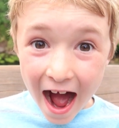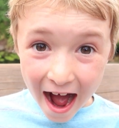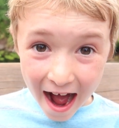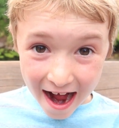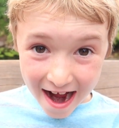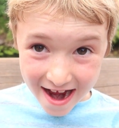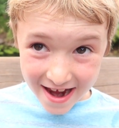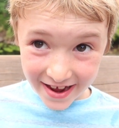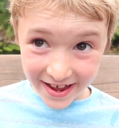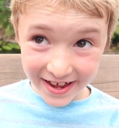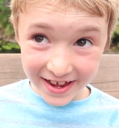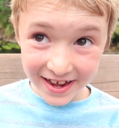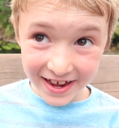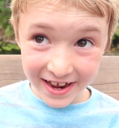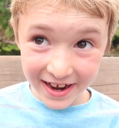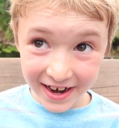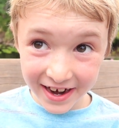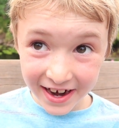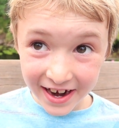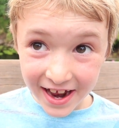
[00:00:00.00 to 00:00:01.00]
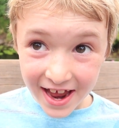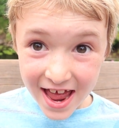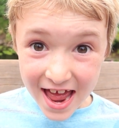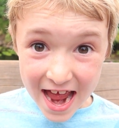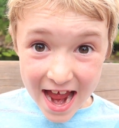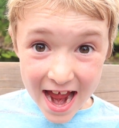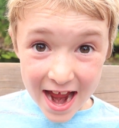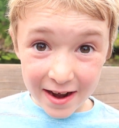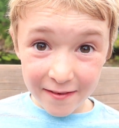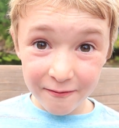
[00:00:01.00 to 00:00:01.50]
I
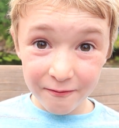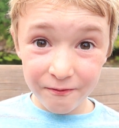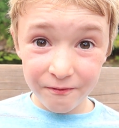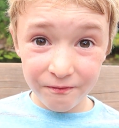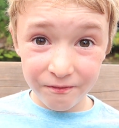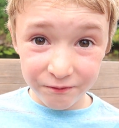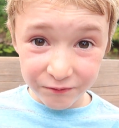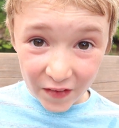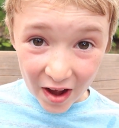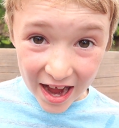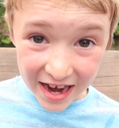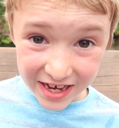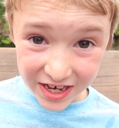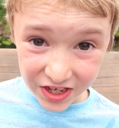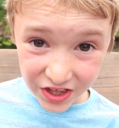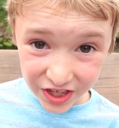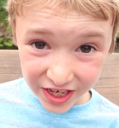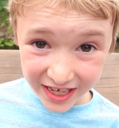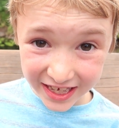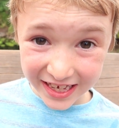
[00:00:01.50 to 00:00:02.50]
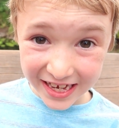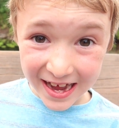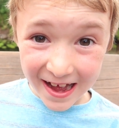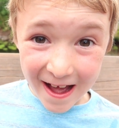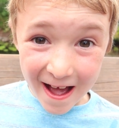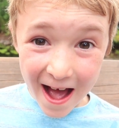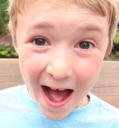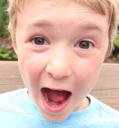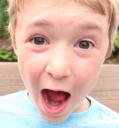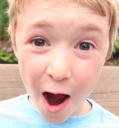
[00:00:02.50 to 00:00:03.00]
am finally
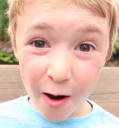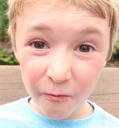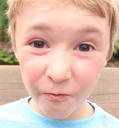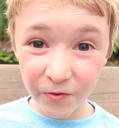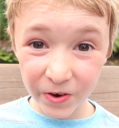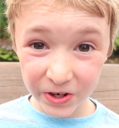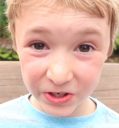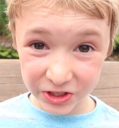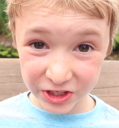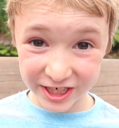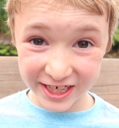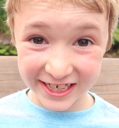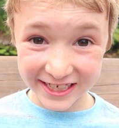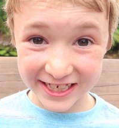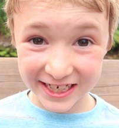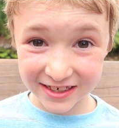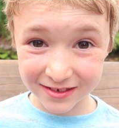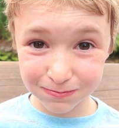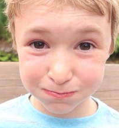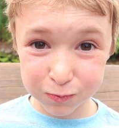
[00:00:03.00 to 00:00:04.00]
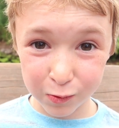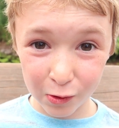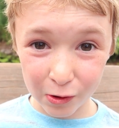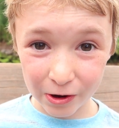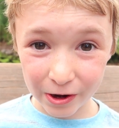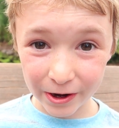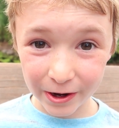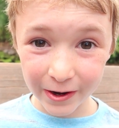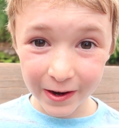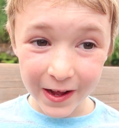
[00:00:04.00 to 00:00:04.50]
a wilderness
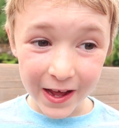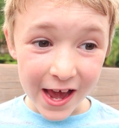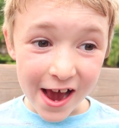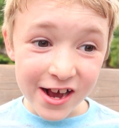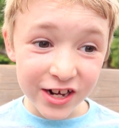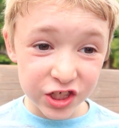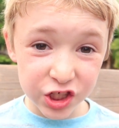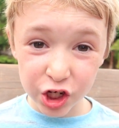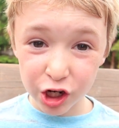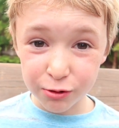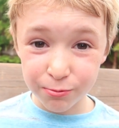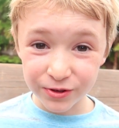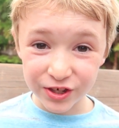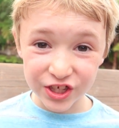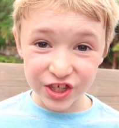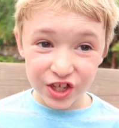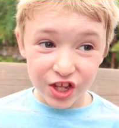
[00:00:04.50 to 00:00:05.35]
explorer. It took me